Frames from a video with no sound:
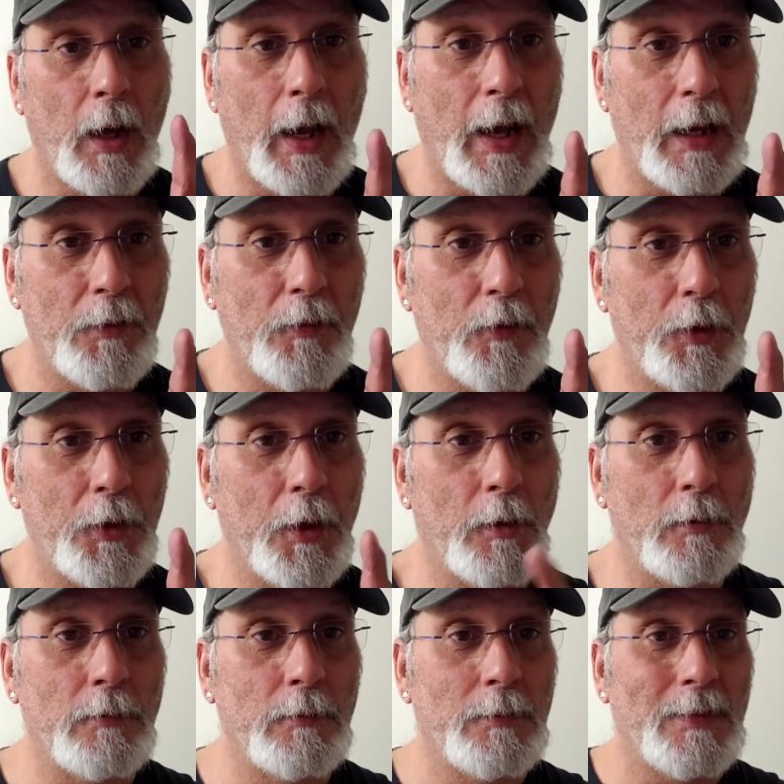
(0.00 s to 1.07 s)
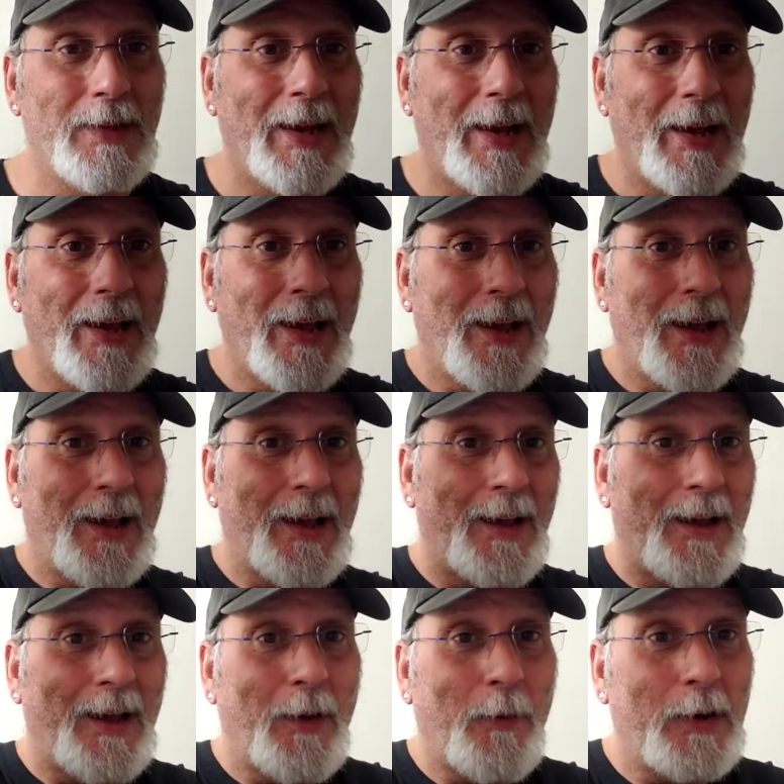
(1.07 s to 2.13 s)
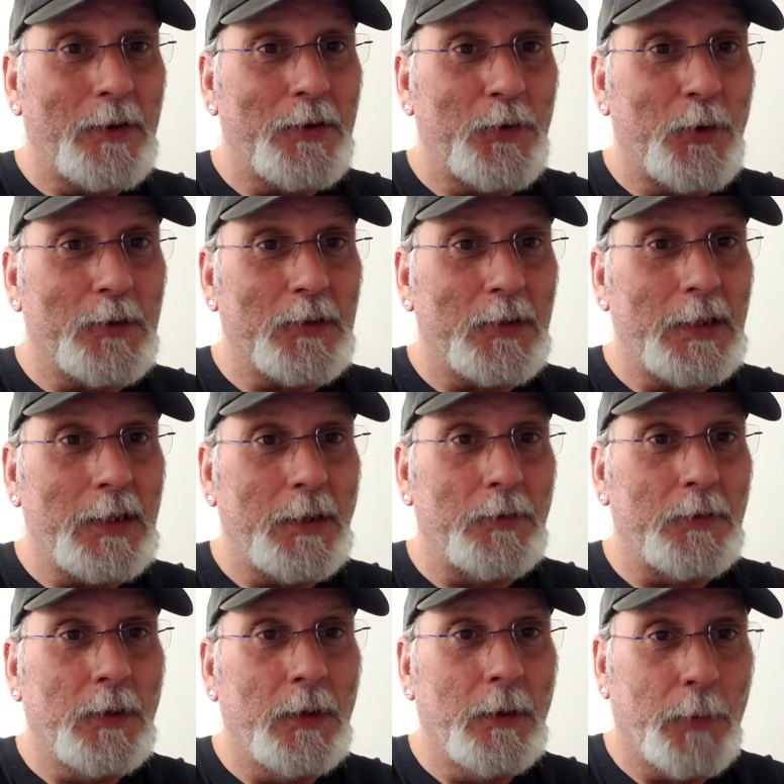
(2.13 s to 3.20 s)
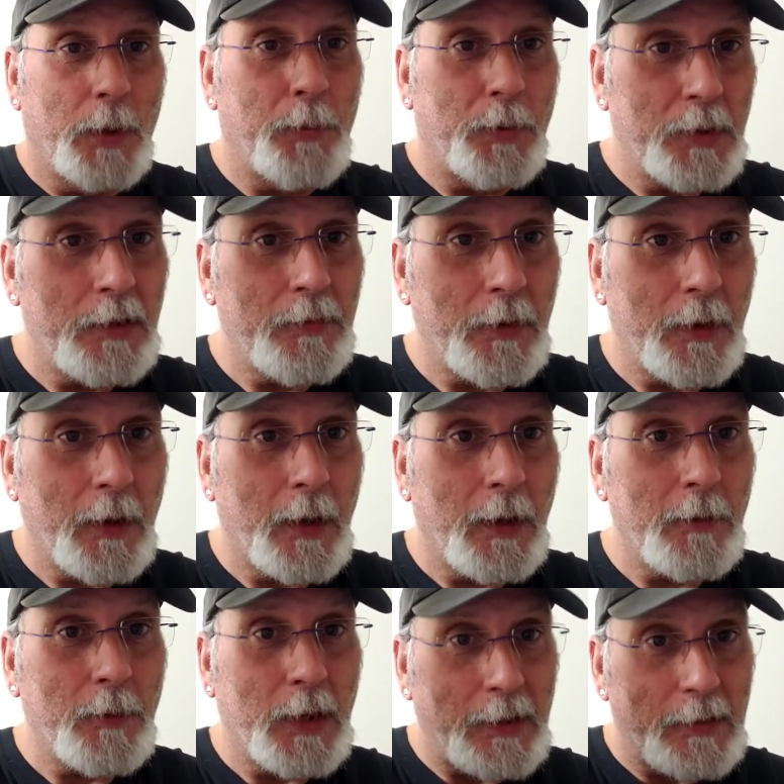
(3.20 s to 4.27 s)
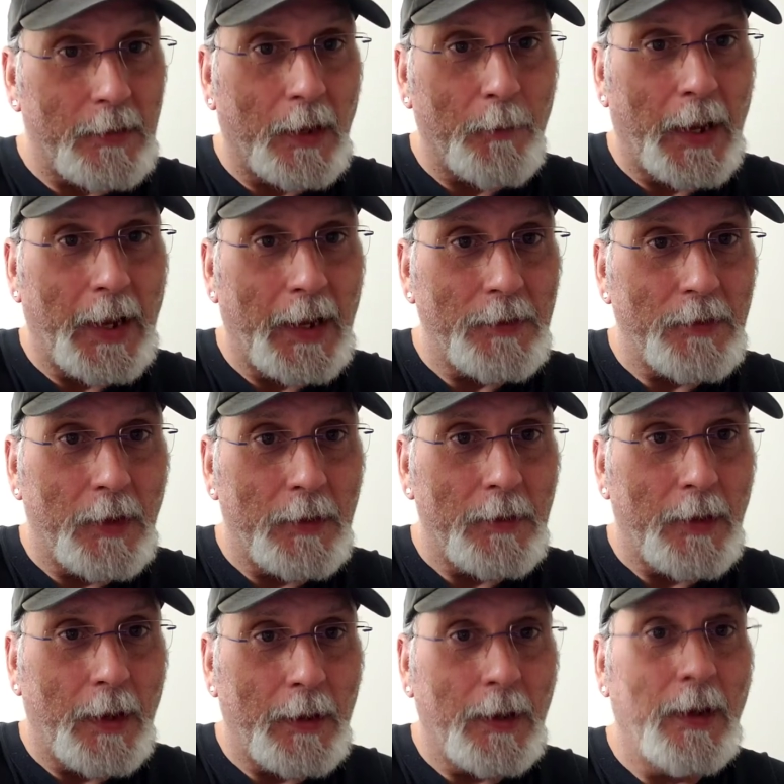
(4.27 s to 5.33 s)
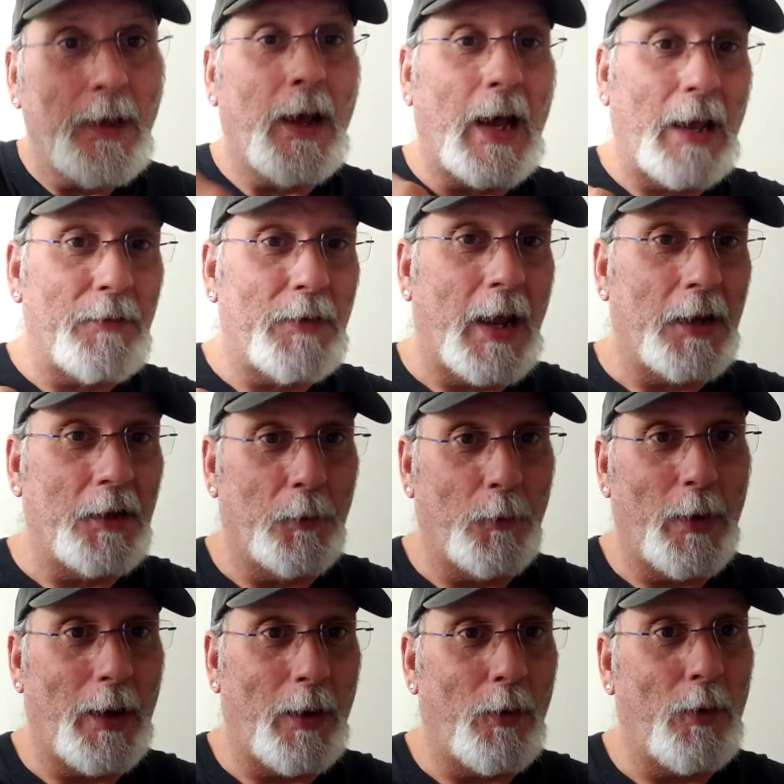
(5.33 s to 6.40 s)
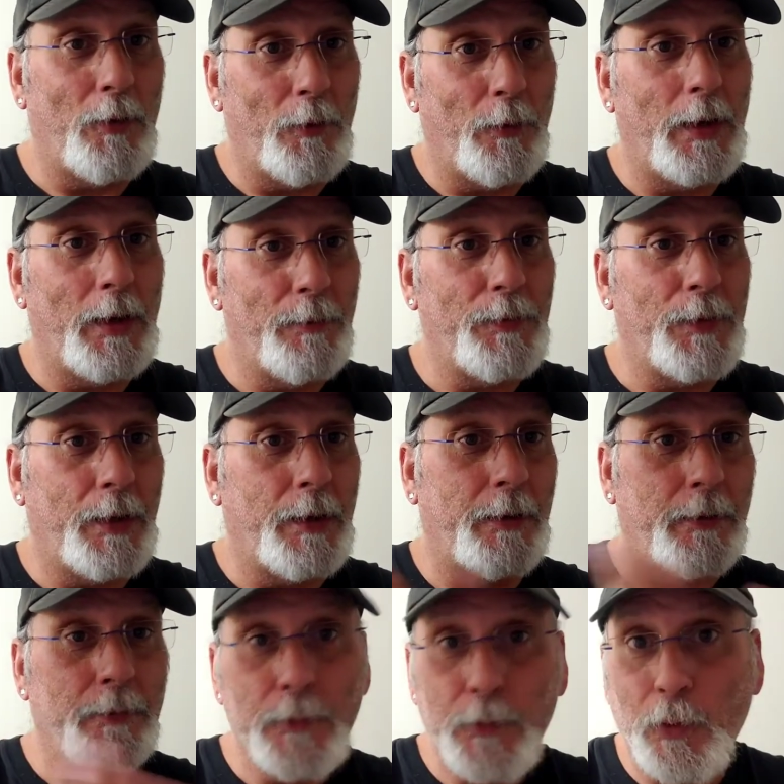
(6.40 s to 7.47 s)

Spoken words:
Odd footnote, I wear short sleeves, but believe it or not, when I stick my hands in the tank, I've gotten them wet all the way up to here.